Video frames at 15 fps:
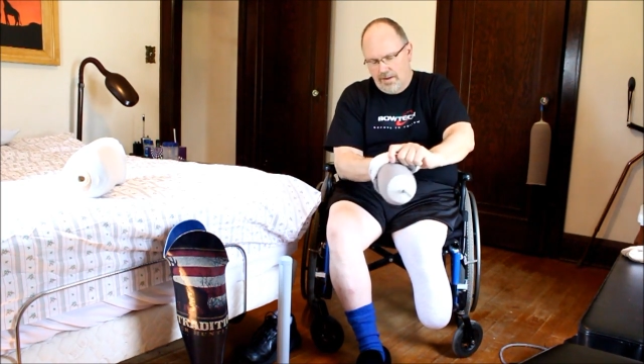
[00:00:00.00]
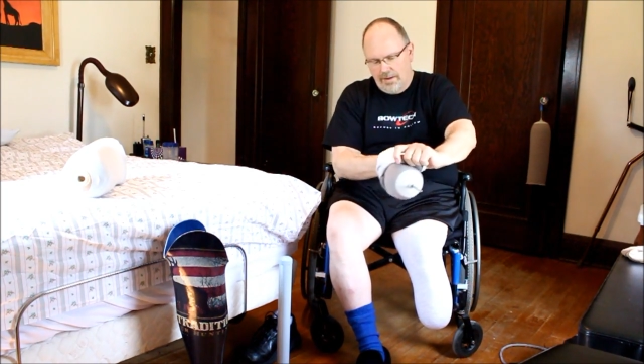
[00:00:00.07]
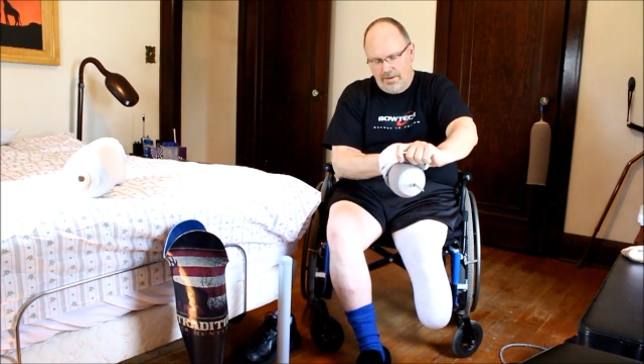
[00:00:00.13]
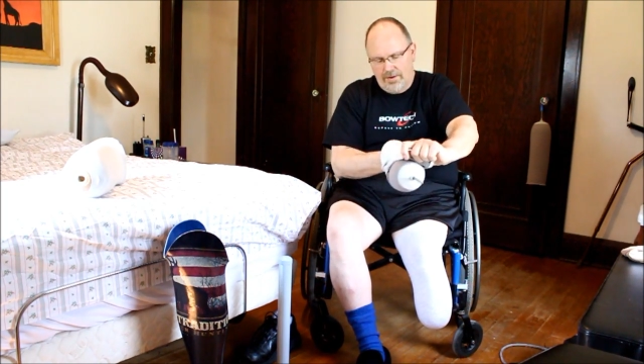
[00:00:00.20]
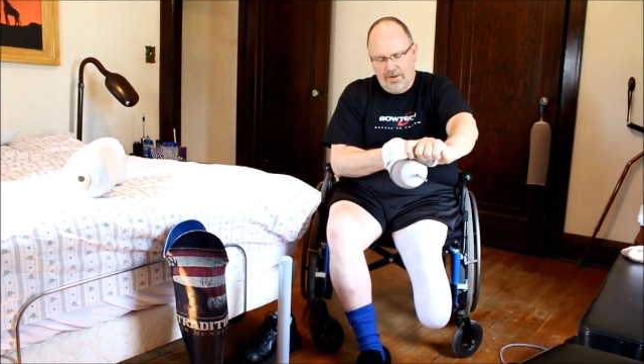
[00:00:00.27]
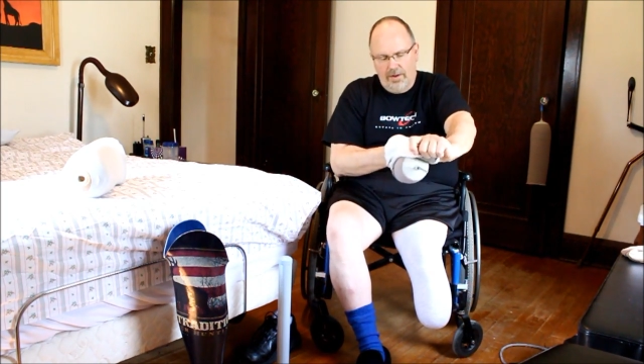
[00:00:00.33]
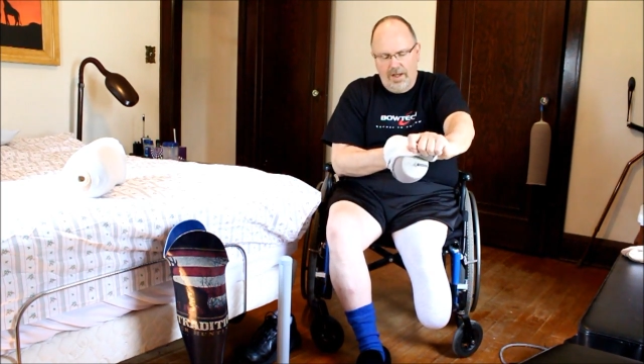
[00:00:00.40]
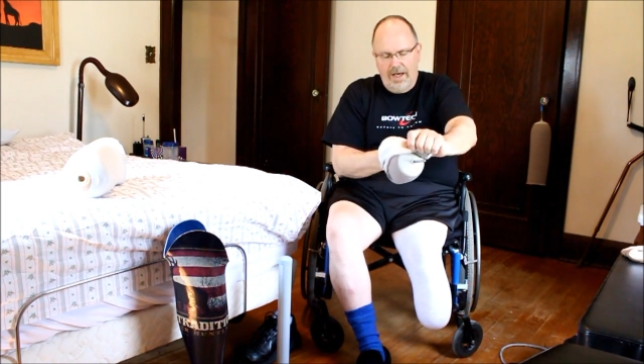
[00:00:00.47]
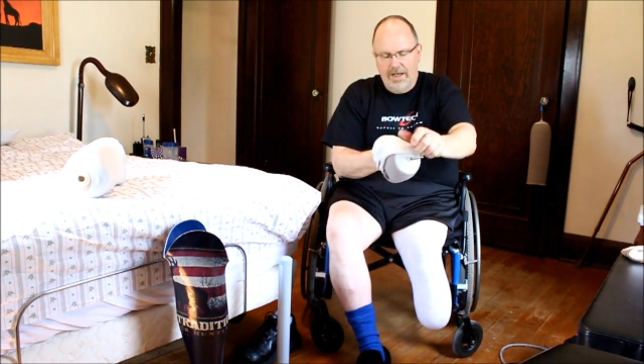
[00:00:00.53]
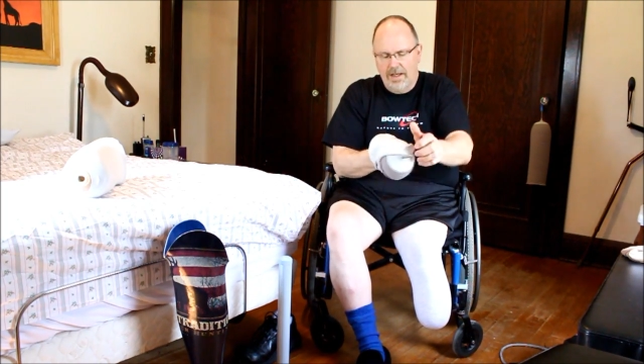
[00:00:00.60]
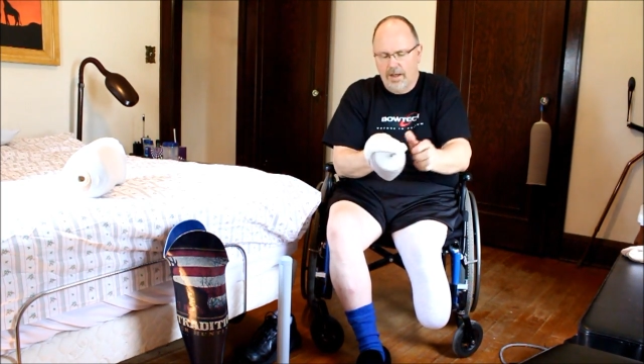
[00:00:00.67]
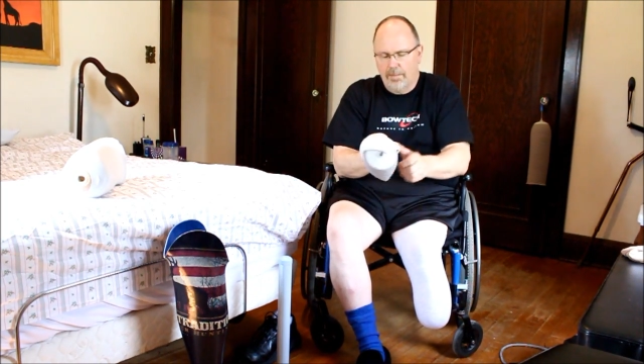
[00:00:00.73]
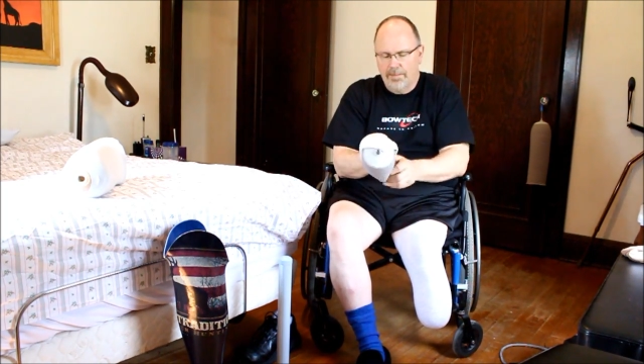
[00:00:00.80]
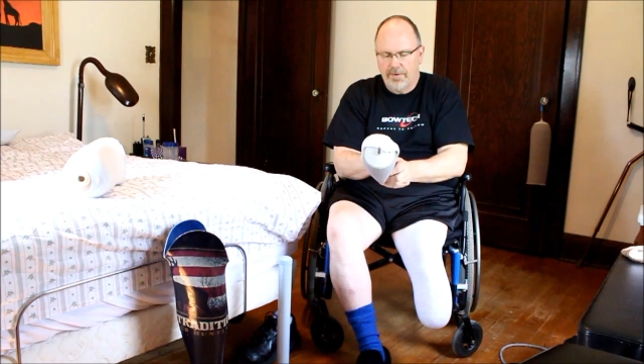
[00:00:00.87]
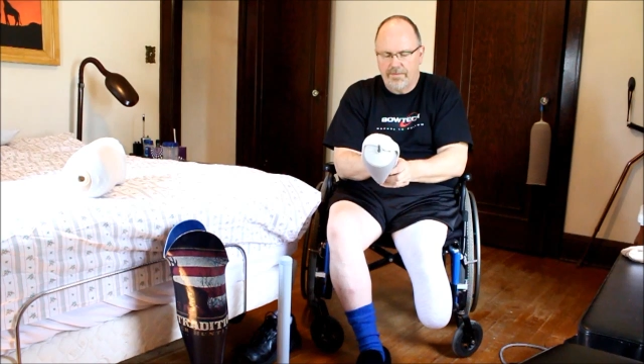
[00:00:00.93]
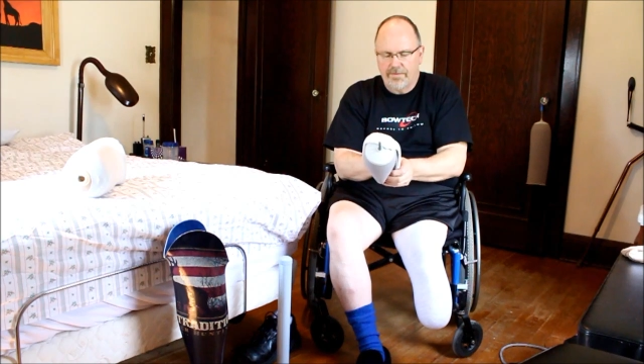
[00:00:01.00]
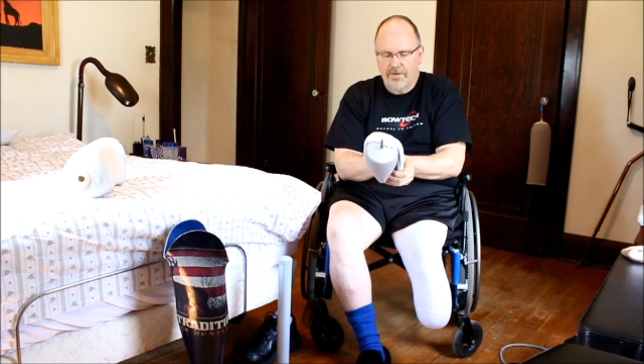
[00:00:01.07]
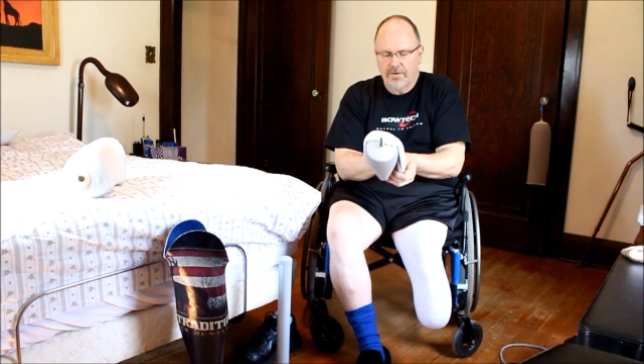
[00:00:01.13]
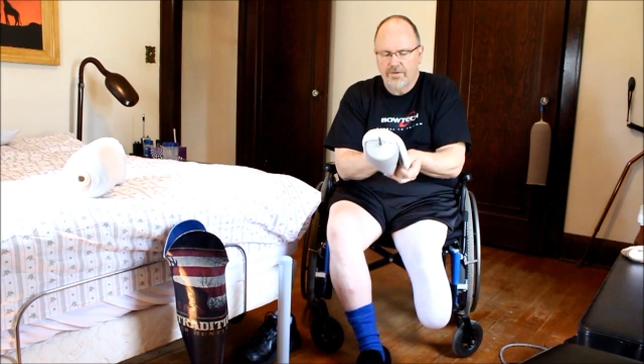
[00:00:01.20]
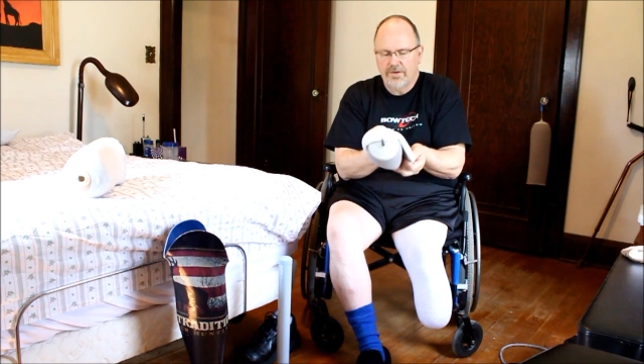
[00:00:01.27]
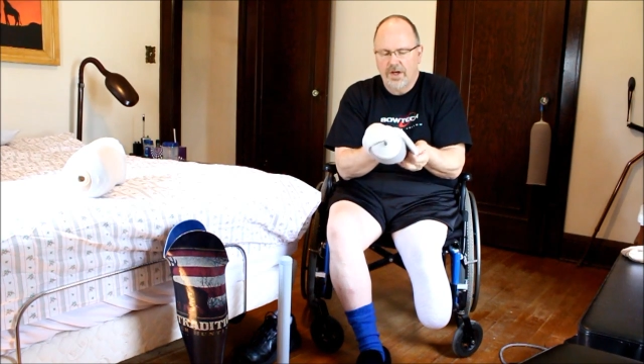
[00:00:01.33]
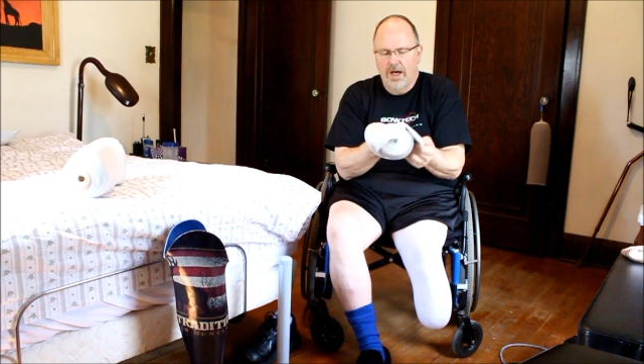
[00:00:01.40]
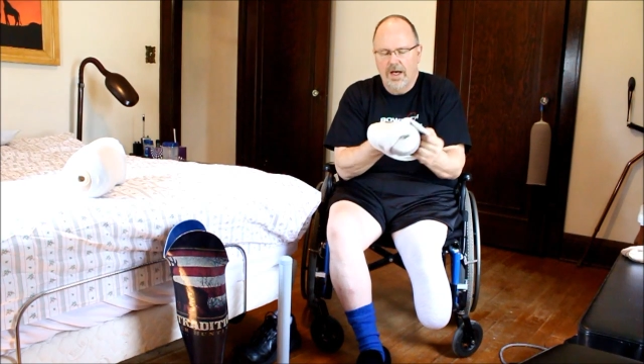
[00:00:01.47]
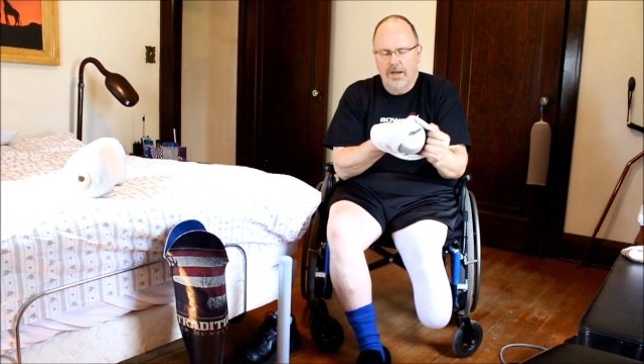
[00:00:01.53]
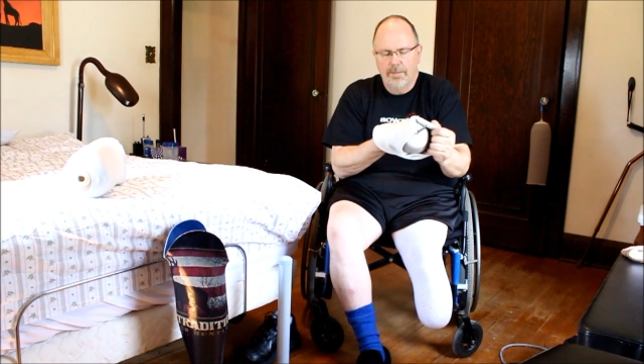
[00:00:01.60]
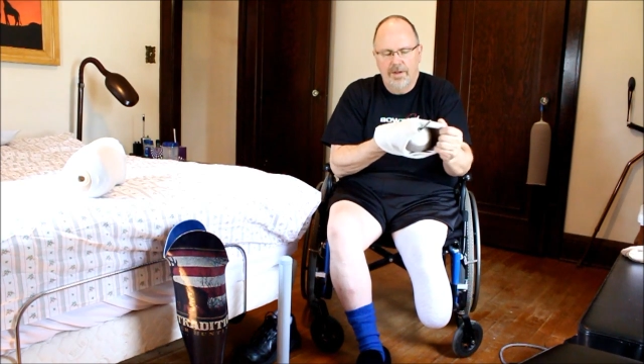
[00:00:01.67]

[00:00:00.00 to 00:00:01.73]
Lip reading: to line up the first time,